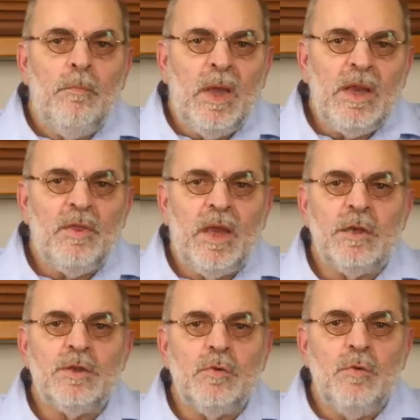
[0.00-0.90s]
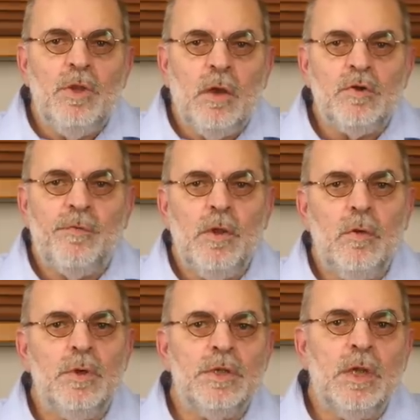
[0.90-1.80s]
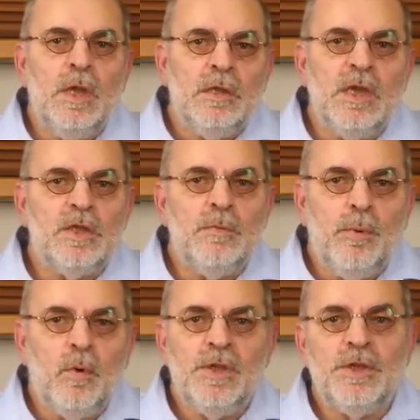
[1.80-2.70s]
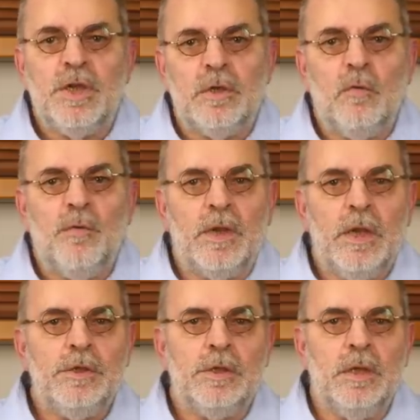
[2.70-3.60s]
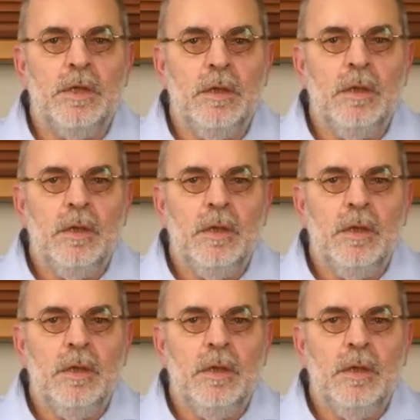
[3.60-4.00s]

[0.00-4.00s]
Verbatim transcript: Many thanks to those viewers that support this channel financially.